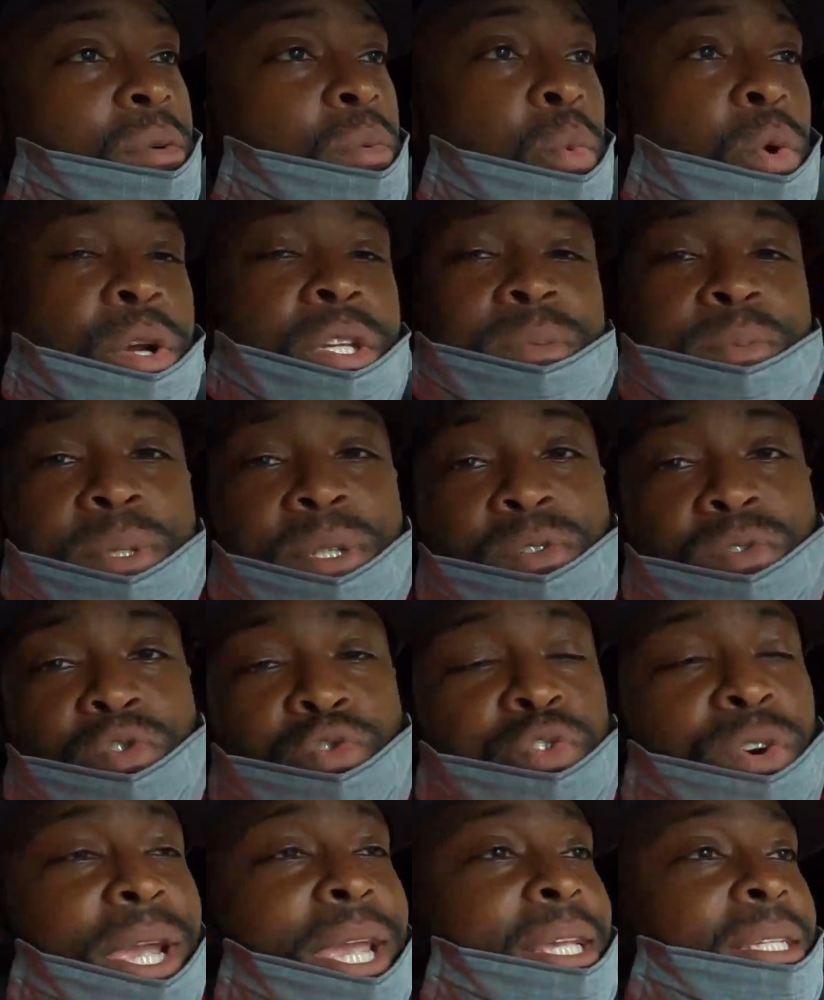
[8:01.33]
know, work's
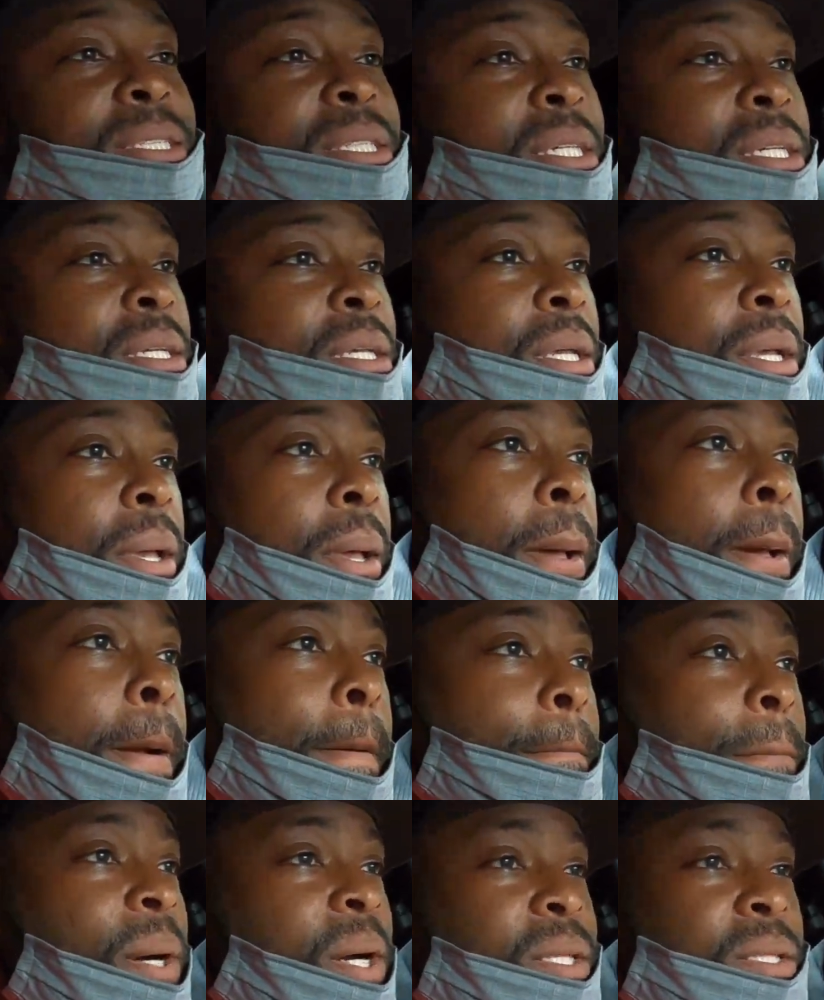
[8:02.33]
been crazy.
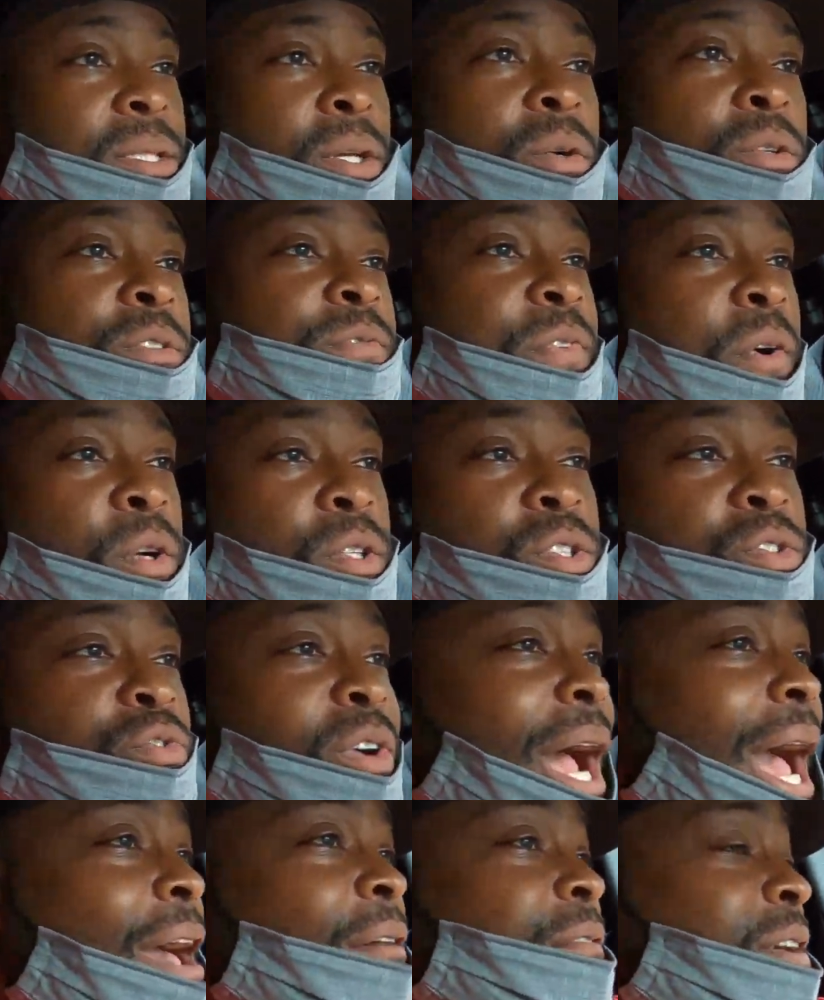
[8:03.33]
But those
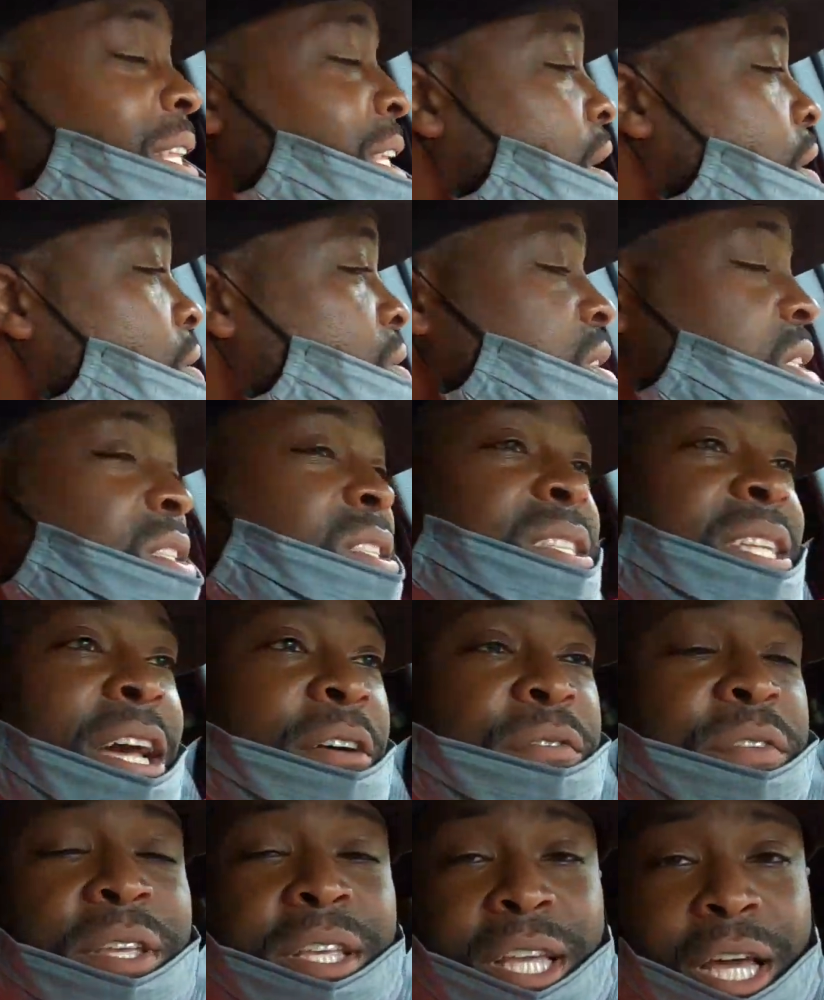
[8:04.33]
first drive videos is
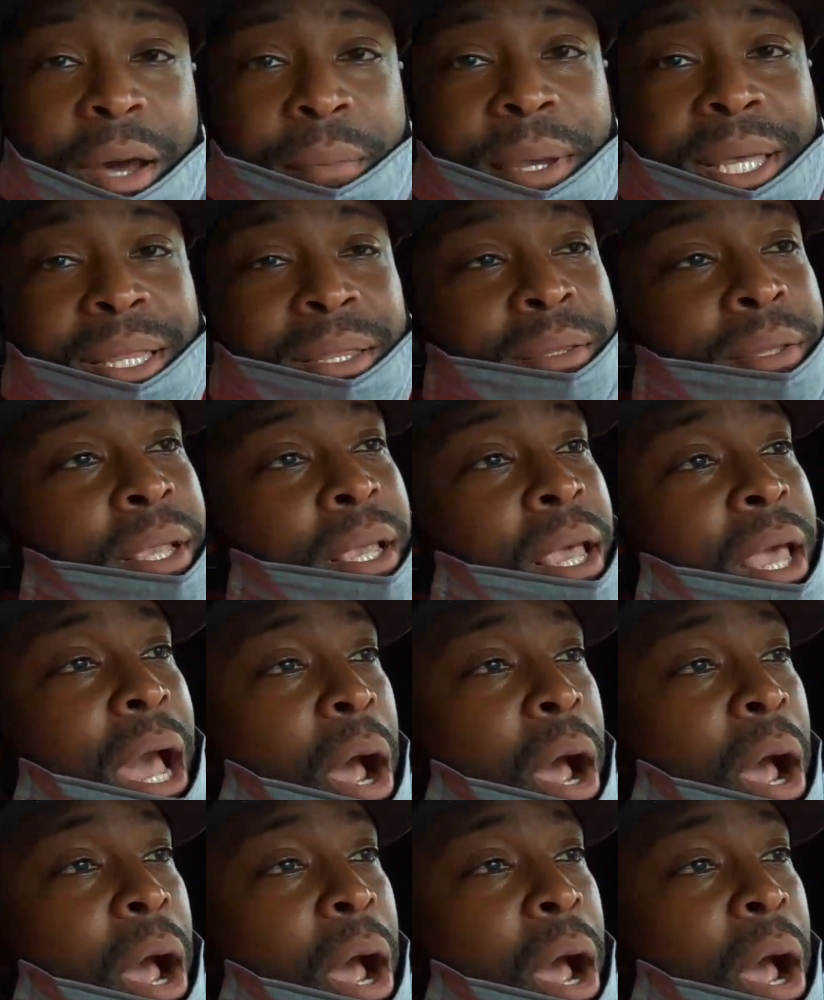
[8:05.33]
definitely coming.